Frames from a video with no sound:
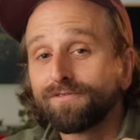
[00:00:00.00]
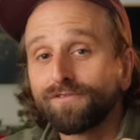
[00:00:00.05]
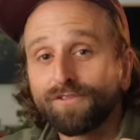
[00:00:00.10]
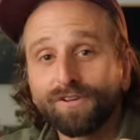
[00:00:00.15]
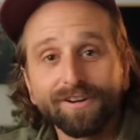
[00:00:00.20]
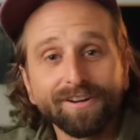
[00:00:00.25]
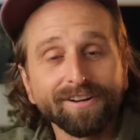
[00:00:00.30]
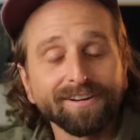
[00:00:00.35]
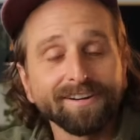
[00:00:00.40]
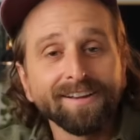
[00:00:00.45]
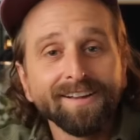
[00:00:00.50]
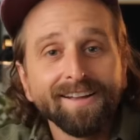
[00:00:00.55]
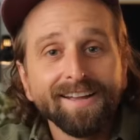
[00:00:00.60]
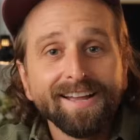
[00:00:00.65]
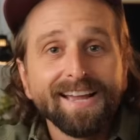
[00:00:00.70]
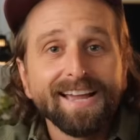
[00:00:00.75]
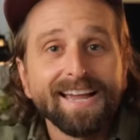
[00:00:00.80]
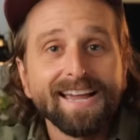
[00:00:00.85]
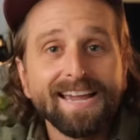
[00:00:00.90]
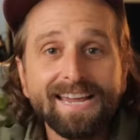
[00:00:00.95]
for your
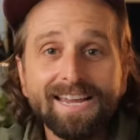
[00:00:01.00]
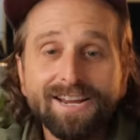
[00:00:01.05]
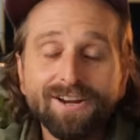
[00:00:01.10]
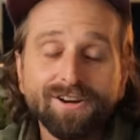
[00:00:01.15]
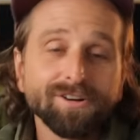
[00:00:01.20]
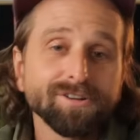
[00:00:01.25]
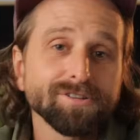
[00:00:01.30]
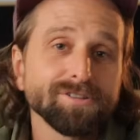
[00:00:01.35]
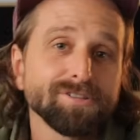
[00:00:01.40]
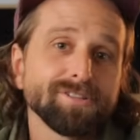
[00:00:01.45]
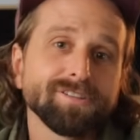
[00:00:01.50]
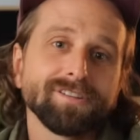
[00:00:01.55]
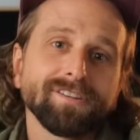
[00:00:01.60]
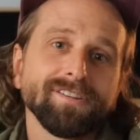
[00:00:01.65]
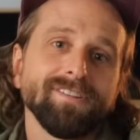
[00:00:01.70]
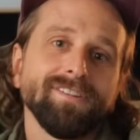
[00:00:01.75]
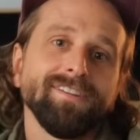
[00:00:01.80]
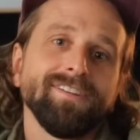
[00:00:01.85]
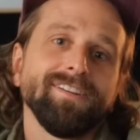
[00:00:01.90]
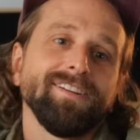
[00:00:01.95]
ears
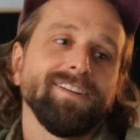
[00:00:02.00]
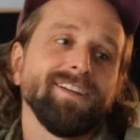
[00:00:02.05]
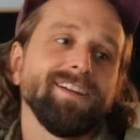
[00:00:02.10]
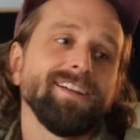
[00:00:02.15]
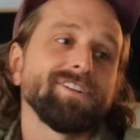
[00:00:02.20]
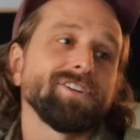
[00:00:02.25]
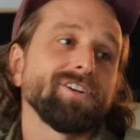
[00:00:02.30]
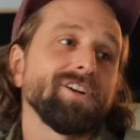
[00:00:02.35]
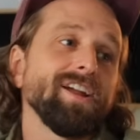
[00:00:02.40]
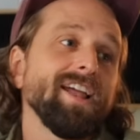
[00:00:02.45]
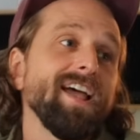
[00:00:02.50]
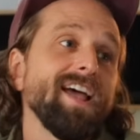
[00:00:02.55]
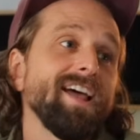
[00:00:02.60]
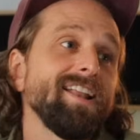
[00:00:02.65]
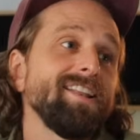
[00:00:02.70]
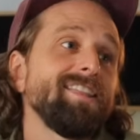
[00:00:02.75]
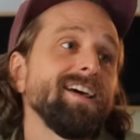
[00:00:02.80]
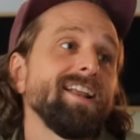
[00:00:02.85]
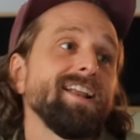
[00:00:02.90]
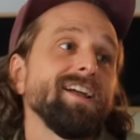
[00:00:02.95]
and your
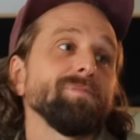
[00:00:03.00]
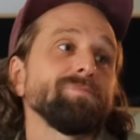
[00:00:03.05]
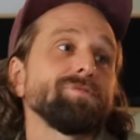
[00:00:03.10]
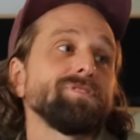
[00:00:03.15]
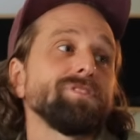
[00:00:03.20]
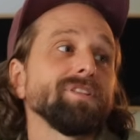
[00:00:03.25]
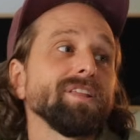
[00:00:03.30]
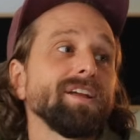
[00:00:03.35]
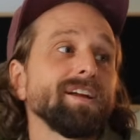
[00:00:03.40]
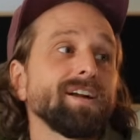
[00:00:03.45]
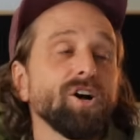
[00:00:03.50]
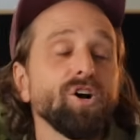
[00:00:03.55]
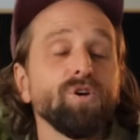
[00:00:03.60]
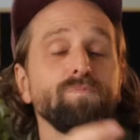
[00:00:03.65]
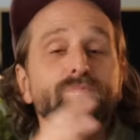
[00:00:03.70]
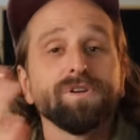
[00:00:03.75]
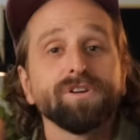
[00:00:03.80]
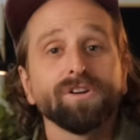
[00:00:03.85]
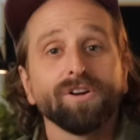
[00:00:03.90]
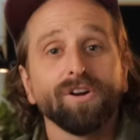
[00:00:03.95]
head that helps you
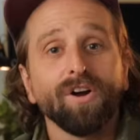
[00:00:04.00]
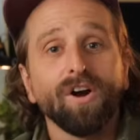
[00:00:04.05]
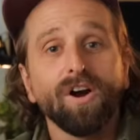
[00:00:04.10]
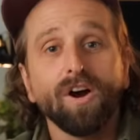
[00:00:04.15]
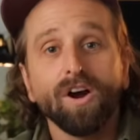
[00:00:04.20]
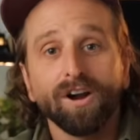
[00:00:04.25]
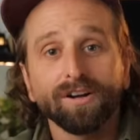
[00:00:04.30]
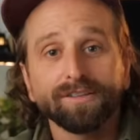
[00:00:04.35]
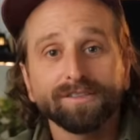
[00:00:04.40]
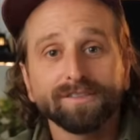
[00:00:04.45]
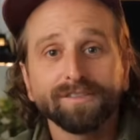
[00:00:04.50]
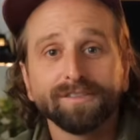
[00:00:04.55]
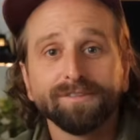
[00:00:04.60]
open your heart.